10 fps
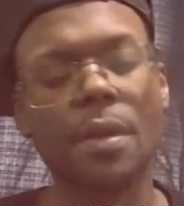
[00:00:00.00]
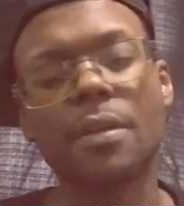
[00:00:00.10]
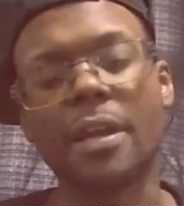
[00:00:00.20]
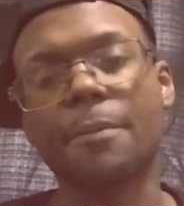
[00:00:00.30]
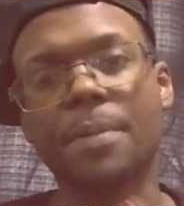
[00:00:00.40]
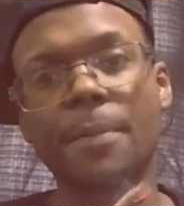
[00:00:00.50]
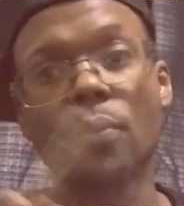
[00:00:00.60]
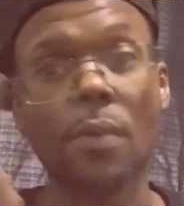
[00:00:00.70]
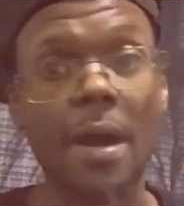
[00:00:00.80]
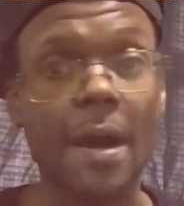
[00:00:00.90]
Like
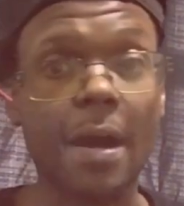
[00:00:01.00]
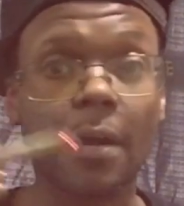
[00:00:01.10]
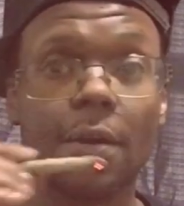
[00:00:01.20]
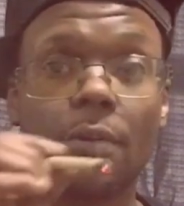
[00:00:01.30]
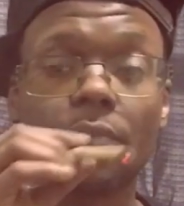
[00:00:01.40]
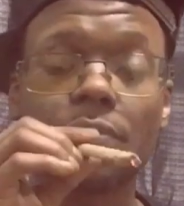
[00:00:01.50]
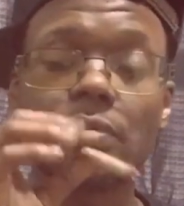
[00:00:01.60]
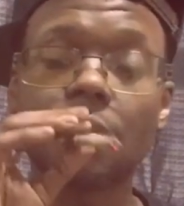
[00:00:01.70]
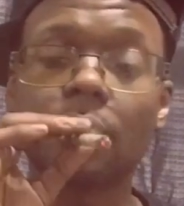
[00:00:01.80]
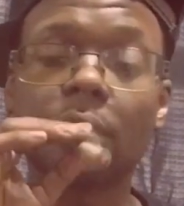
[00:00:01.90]
people with high goals.
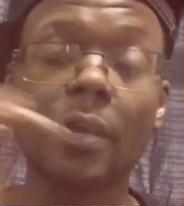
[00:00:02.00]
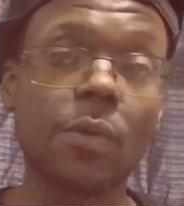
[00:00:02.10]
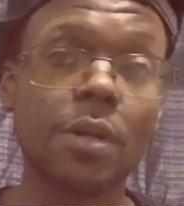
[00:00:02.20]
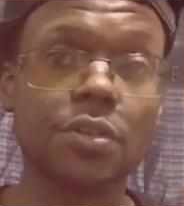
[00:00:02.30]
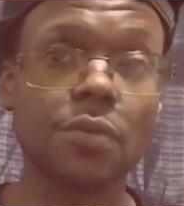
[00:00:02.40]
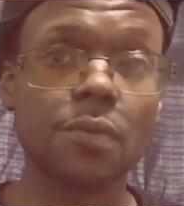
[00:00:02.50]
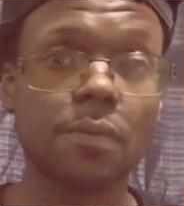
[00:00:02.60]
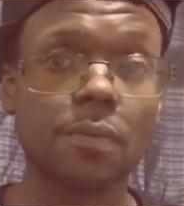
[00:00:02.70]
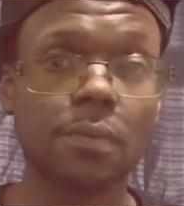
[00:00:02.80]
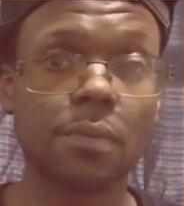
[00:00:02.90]
They want to.
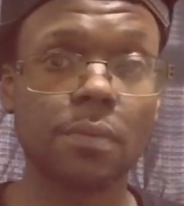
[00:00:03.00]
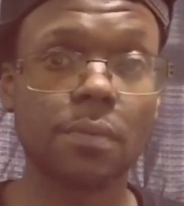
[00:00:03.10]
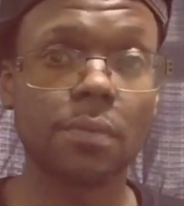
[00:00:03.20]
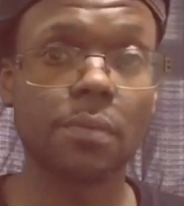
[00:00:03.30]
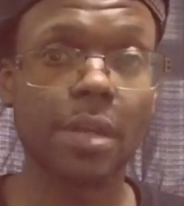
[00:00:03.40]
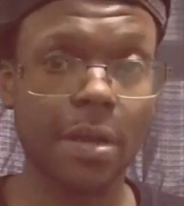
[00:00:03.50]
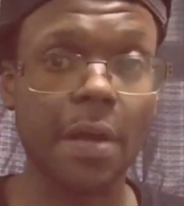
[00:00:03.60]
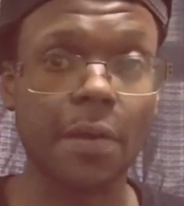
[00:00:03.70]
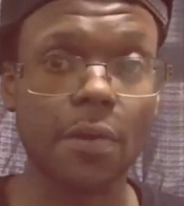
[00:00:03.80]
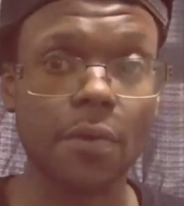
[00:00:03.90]
They
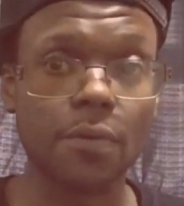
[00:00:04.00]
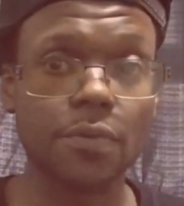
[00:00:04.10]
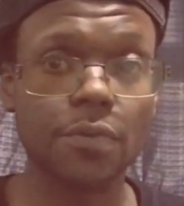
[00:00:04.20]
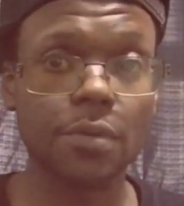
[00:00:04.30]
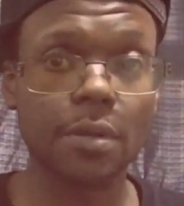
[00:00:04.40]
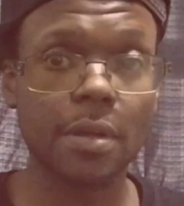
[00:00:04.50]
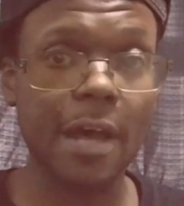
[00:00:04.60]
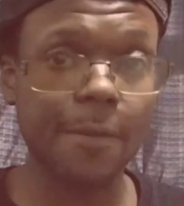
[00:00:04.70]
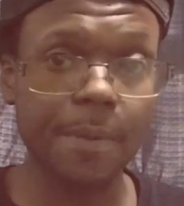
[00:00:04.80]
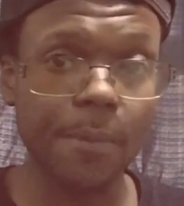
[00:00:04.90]
got goals. A
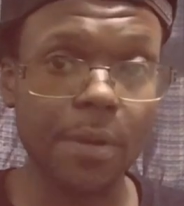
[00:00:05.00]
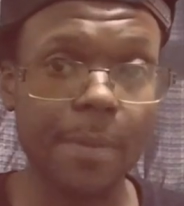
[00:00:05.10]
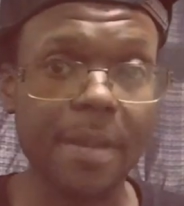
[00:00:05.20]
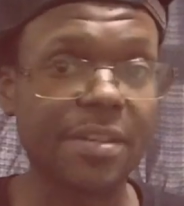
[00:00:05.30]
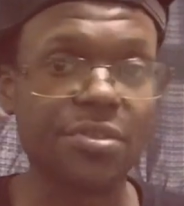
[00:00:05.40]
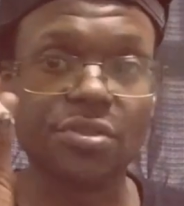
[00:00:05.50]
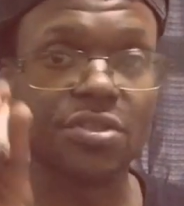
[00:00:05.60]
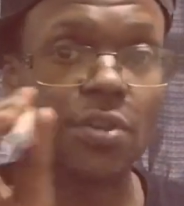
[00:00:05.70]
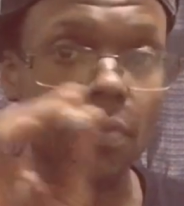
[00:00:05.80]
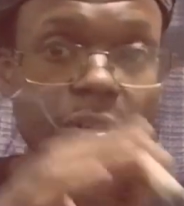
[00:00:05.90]
lot of people, they be, they
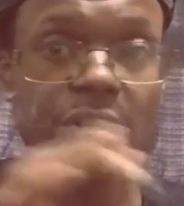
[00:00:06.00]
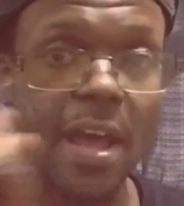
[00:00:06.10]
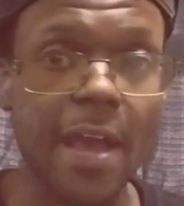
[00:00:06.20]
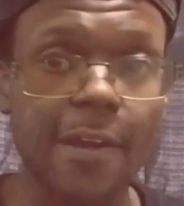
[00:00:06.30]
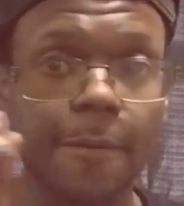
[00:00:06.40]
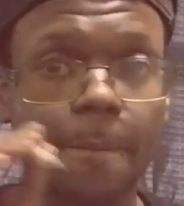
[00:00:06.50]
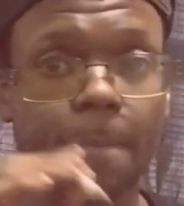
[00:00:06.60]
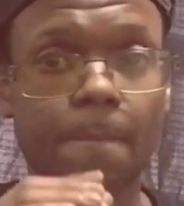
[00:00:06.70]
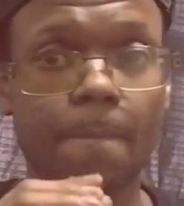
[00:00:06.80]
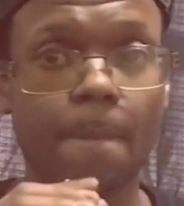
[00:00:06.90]
just don't attack them.
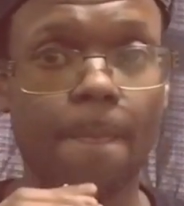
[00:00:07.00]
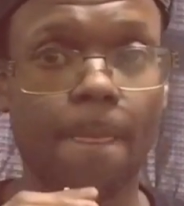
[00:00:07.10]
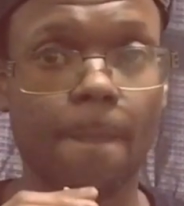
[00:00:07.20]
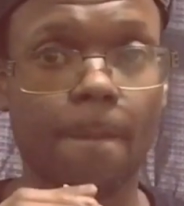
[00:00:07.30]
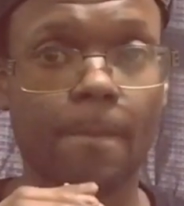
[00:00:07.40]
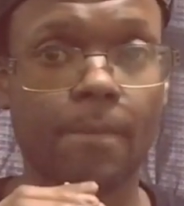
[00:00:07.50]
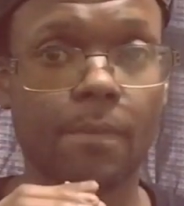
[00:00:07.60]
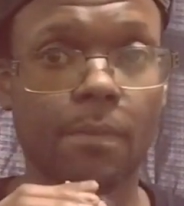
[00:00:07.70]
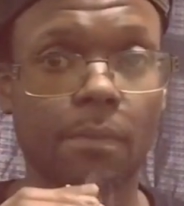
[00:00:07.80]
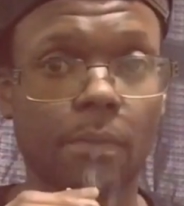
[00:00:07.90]

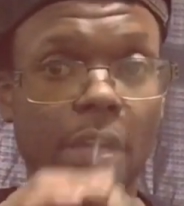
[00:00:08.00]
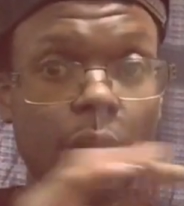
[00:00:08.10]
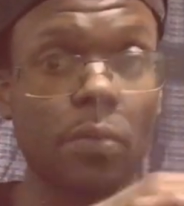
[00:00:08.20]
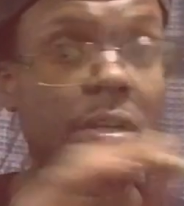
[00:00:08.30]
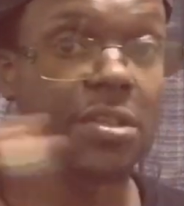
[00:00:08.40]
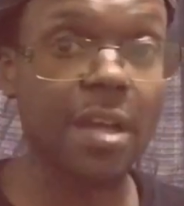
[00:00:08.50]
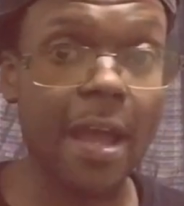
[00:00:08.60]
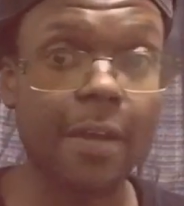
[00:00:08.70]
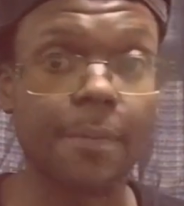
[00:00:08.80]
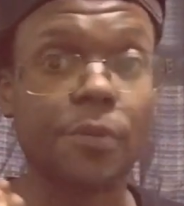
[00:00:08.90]
They don't
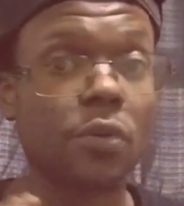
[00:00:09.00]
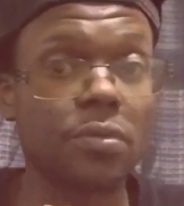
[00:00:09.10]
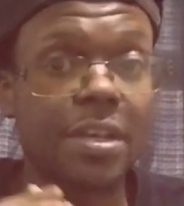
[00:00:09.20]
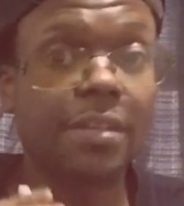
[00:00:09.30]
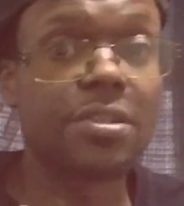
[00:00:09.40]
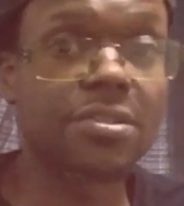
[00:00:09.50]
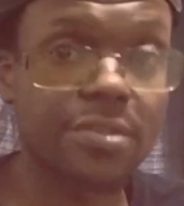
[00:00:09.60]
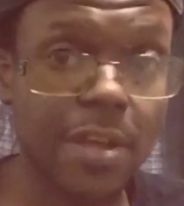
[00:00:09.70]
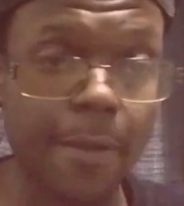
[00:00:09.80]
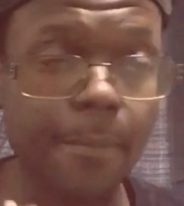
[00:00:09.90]
attack them. You don't take the
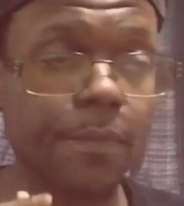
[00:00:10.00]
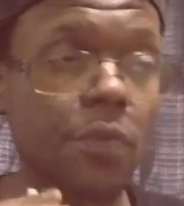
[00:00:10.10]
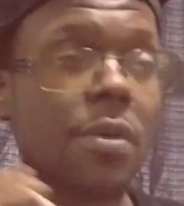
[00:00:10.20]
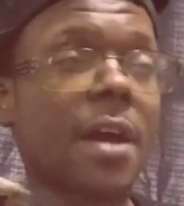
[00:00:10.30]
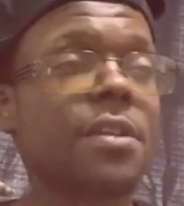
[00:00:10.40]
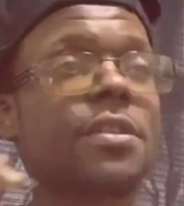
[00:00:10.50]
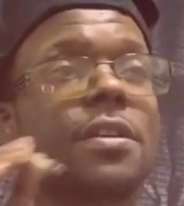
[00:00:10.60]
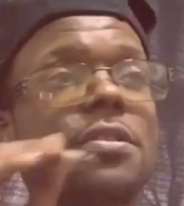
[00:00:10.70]
step. You got to take a